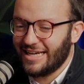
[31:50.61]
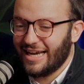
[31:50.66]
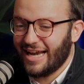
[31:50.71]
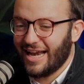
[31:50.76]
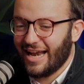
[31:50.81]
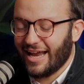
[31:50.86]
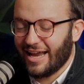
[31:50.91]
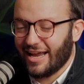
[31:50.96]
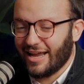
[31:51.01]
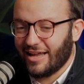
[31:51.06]

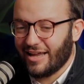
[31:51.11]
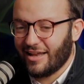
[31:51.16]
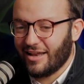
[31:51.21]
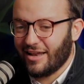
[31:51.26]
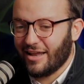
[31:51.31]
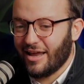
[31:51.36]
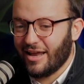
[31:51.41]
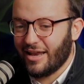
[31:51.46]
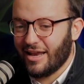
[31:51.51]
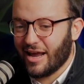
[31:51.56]
And
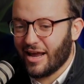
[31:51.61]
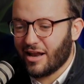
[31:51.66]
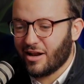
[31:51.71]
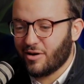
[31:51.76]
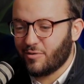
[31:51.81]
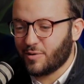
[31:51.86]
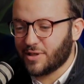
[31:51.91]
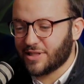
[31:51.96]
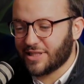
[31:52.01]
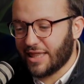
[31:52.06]
Indiana
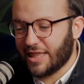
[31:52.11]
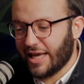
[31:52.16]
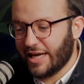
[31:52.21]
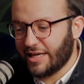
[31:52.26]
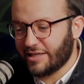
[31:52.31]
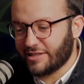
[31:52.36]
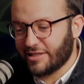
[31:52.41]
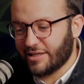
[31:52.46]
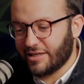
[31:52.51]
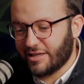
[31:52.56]
was late
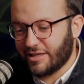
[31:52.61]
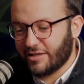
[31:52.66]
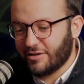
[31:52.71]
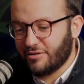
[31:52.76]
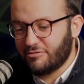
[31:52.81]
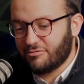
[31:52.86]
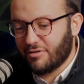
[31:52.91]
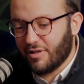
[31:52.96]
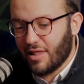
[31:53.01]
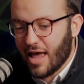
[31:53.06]
to
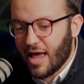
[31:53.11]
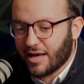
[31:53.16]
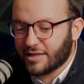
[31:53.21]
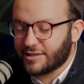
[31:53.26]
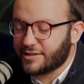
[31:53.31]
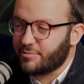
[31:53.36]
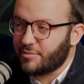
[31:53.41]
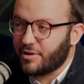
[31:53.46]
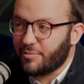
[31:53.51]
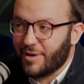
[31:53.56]
relax
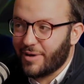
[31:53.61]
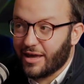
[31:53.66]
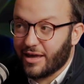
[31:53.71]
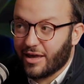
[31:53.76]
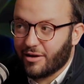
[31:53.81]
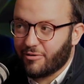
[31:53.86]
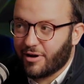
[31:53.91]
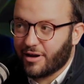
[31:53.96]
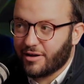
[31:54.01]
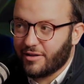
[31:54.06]
some of the banking
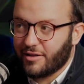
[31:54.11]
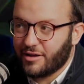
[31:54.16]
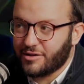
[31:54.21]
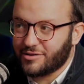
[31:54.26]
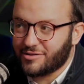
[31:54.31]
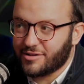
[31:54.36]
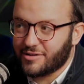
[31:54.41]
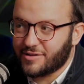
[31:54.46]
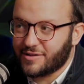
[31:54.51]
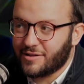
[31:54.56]

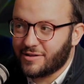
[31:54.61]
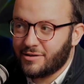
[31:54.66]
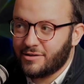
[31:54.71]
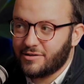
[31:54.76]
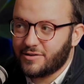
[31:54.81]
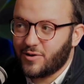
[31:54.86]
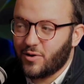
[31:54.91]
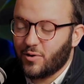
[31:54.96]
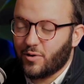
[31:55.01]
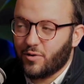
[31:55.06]
regulations,
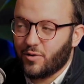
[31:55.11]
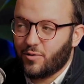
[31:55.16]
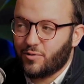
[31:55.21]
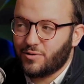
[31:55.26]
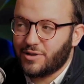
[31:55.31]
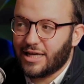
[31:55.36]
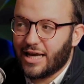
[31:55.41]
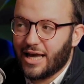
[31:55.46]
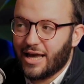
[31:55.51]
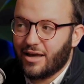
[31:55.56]
so you could
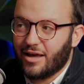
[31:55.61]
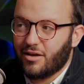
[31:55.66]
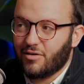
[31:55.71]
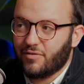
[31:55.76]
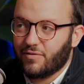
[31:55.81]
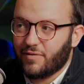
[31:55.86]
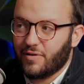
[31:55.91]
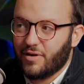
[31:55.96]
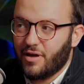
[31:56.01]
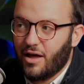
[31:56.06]
only have